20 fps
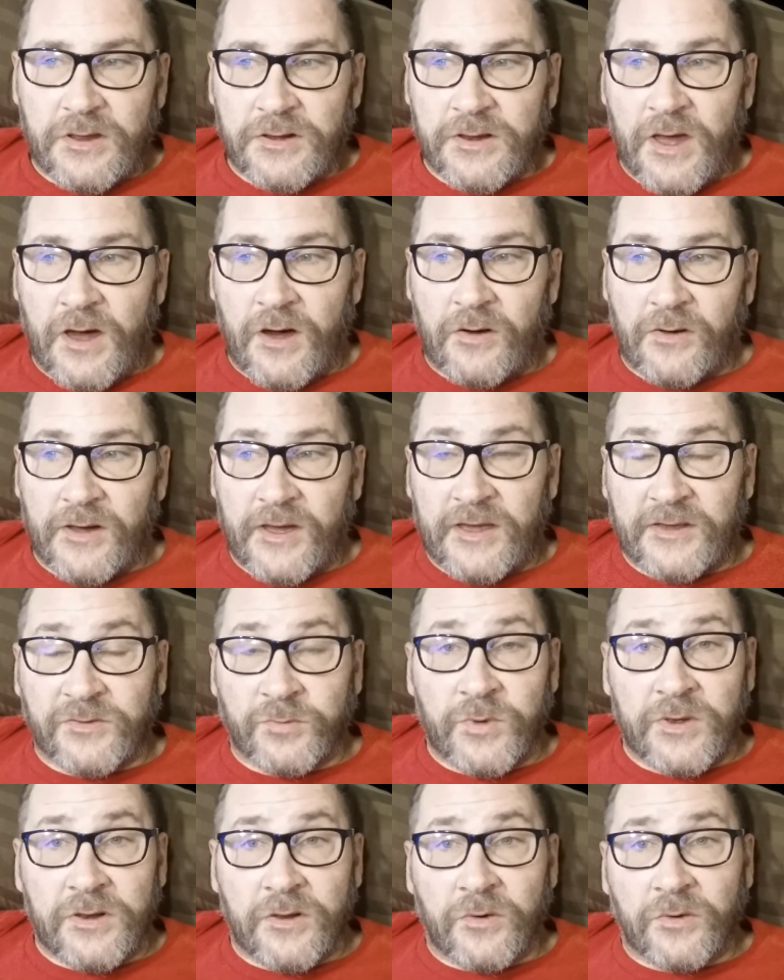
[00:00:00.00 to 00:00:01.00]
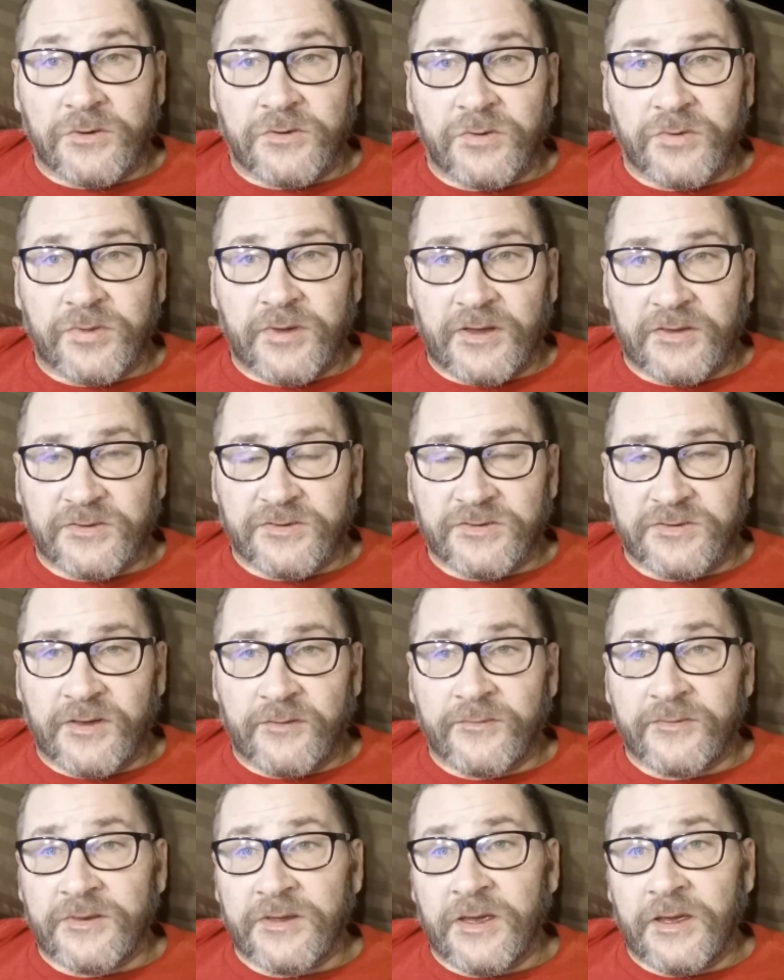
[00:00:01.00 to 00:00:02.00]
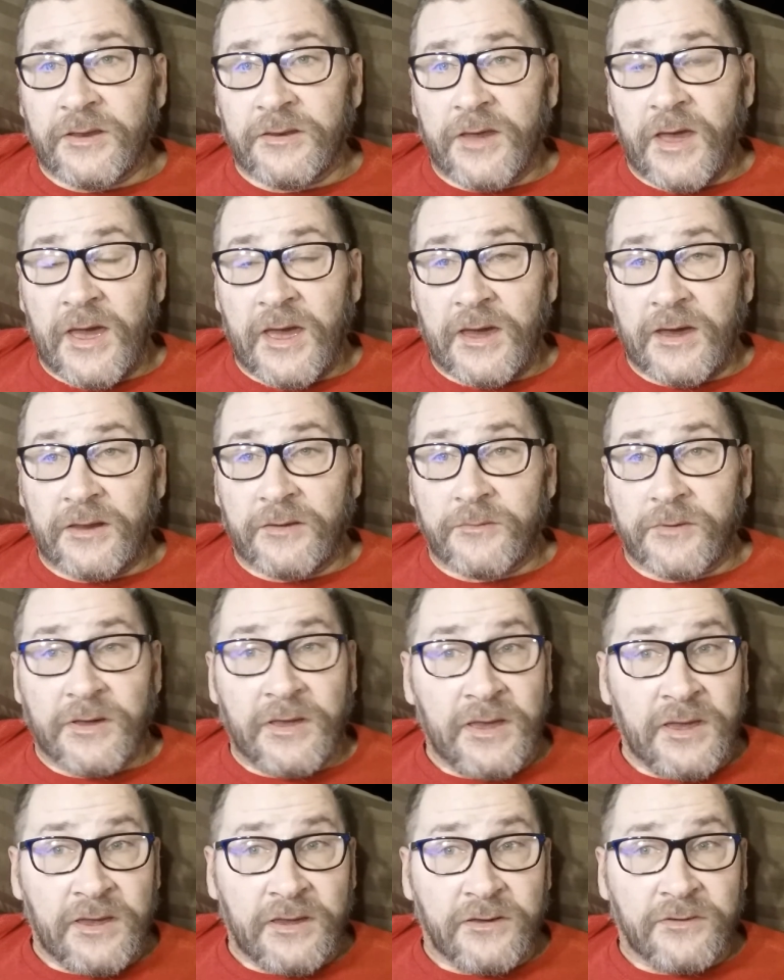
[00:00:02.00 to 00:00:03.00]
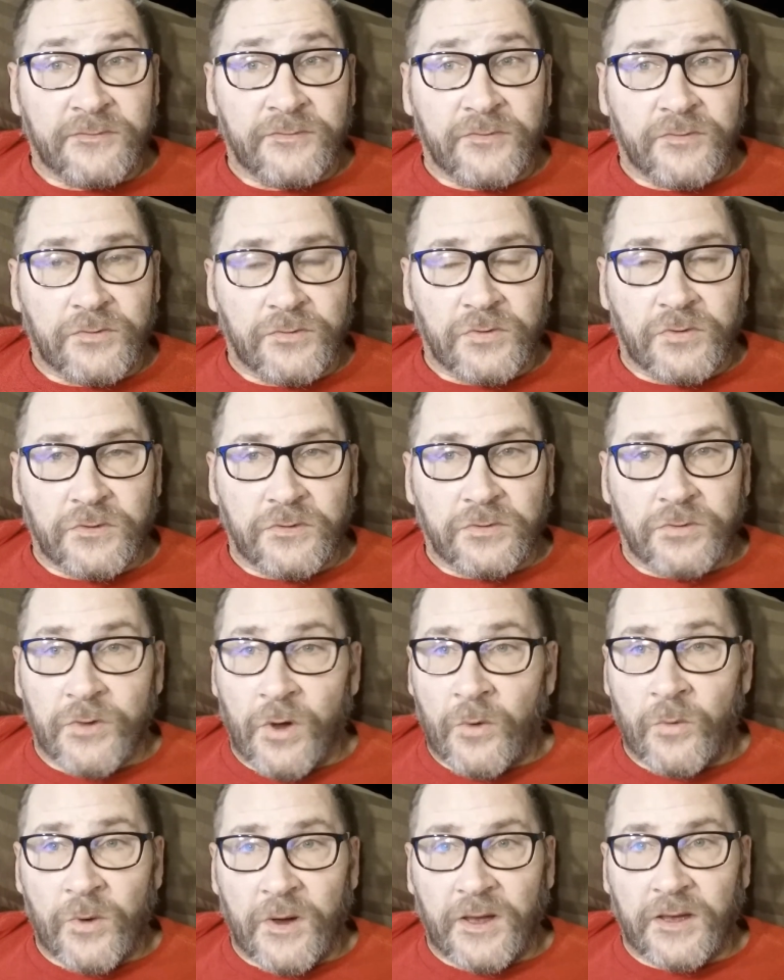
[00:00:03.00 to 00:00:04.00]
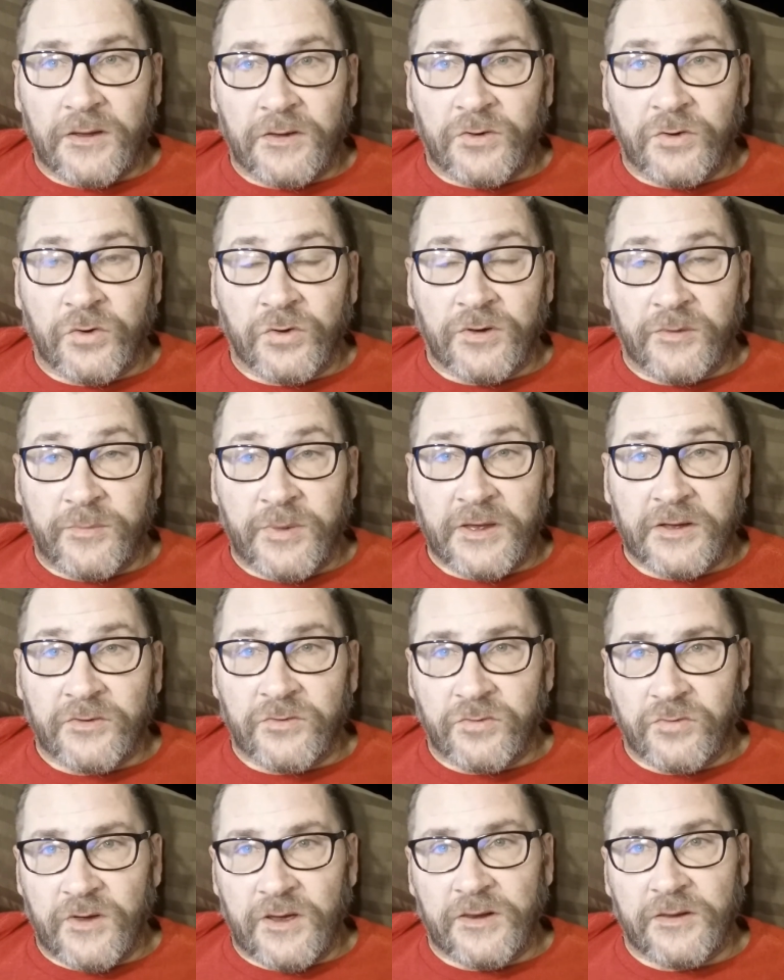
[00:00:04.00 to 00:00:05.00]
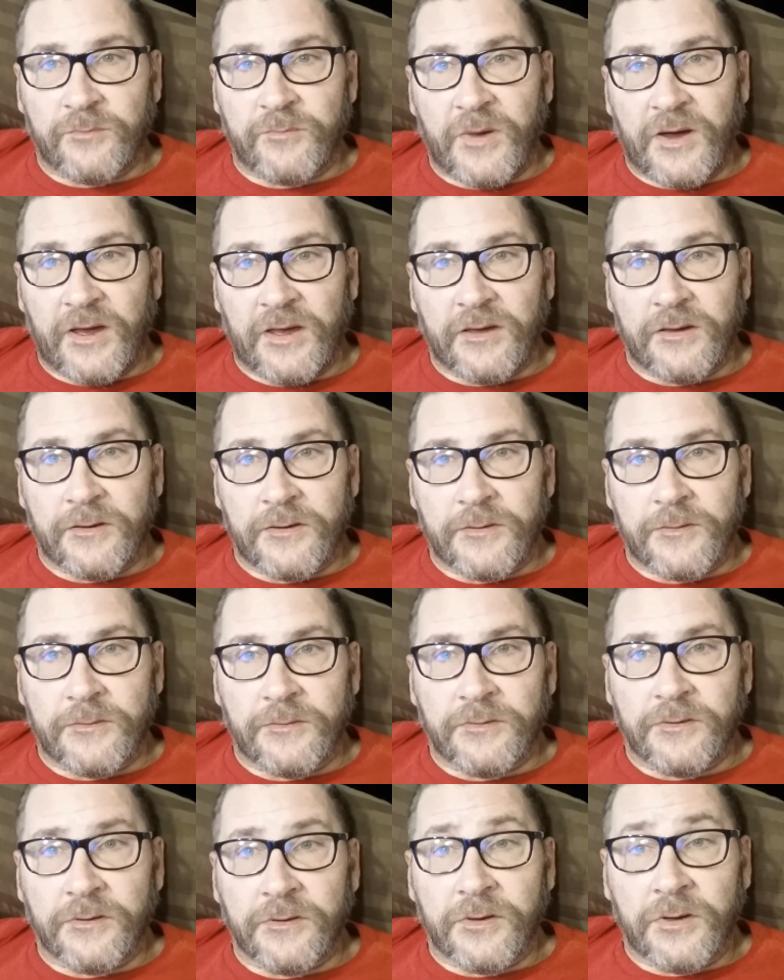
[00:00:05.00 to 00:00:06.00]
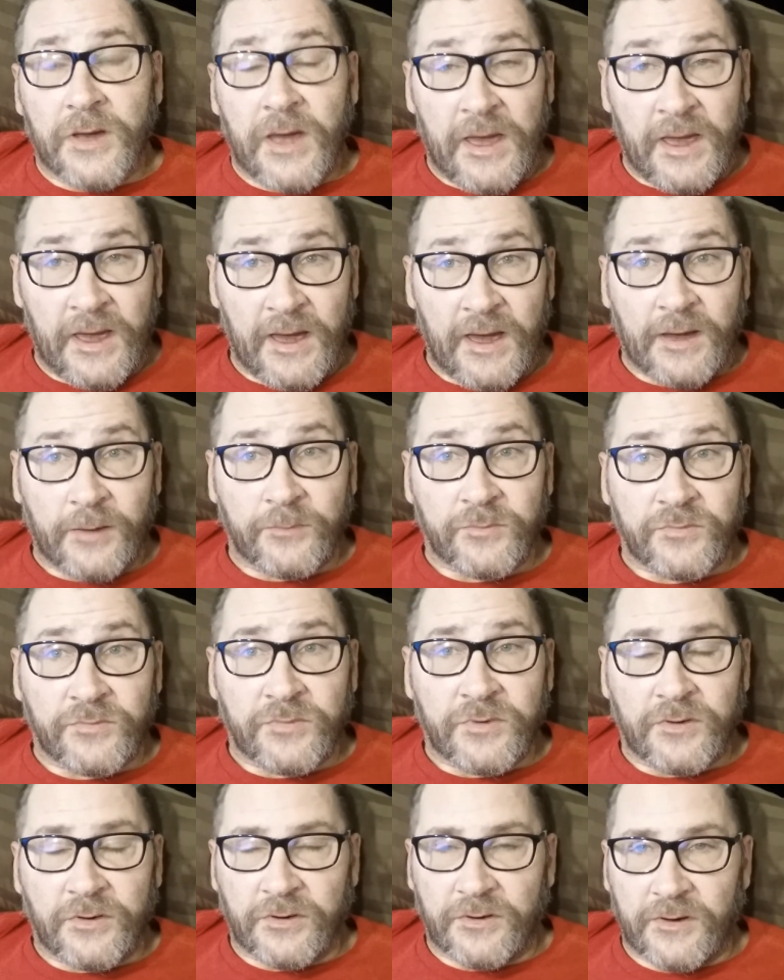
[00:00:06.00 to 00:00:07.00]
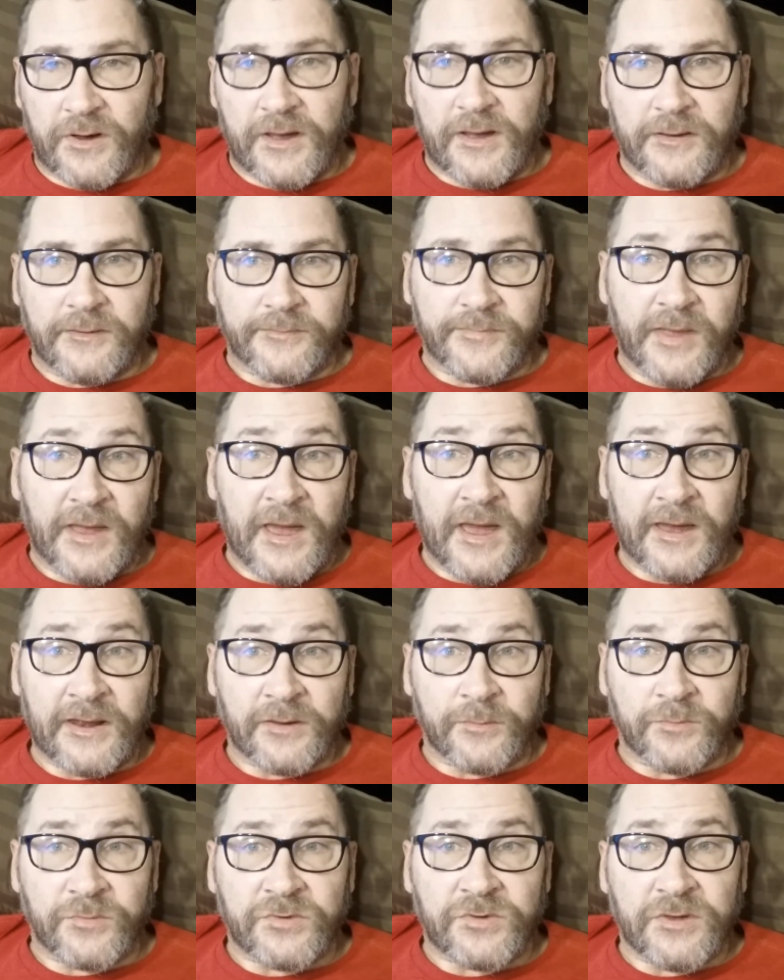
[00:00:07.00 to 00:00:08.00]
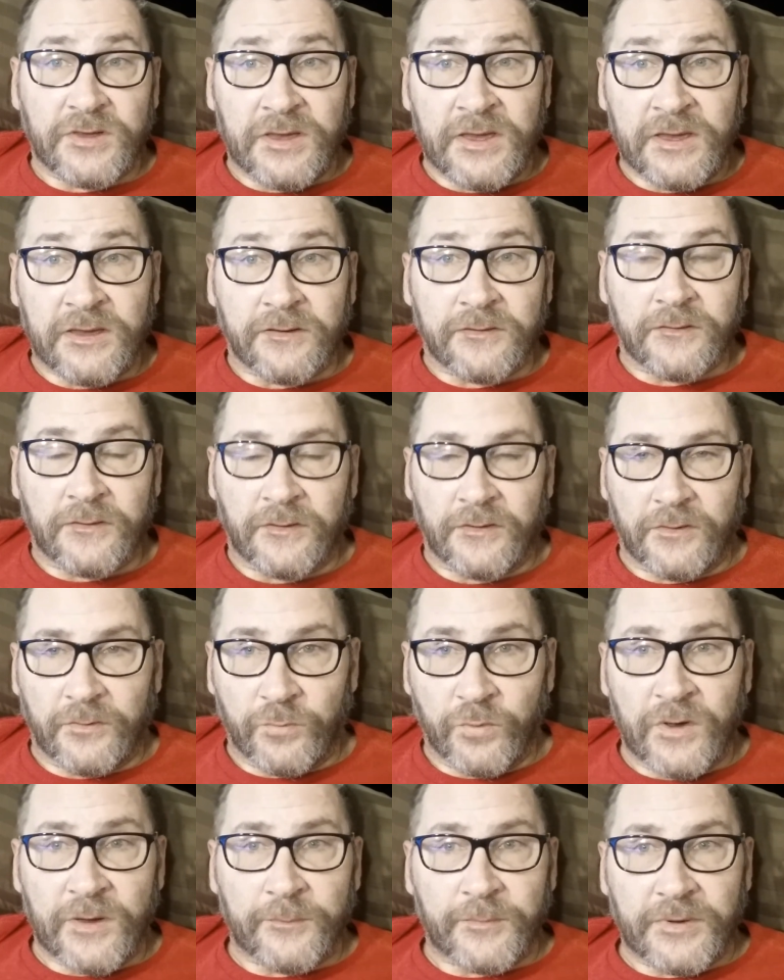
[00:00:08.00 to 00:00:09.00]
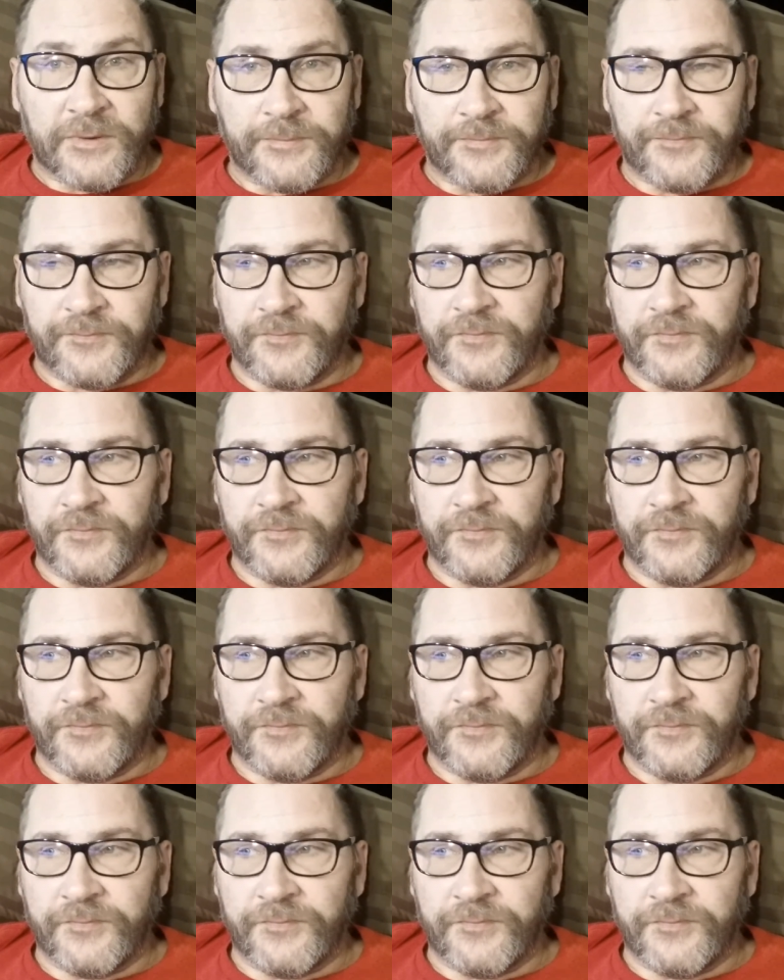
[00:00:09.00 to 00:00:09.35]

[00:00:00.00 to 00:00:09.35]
Now, as we know in 2017, Eve, no way could have been created by Adam's rib.